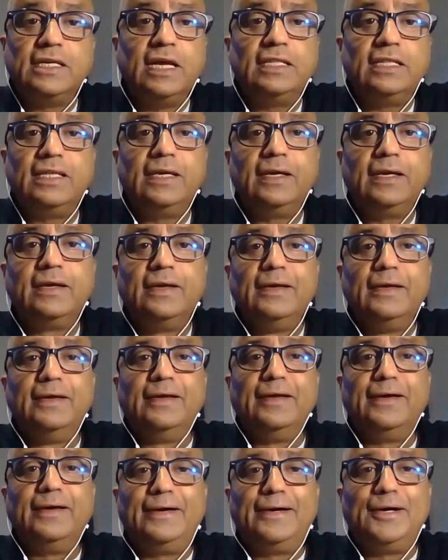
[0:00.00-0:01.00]
And I think
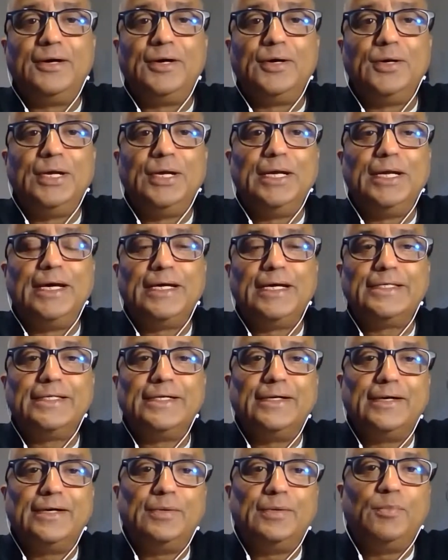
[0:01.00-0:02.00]
uh, India is
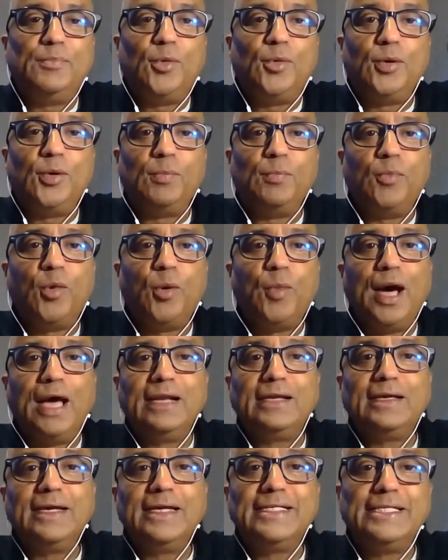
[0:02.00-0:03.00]
a mo-
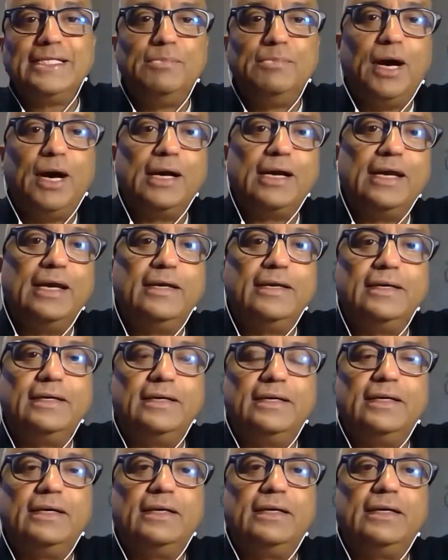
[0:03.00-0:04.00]
mobile crazy market
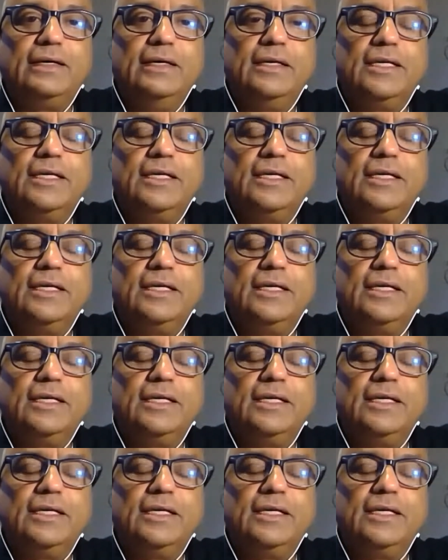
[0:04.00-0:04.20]
uh,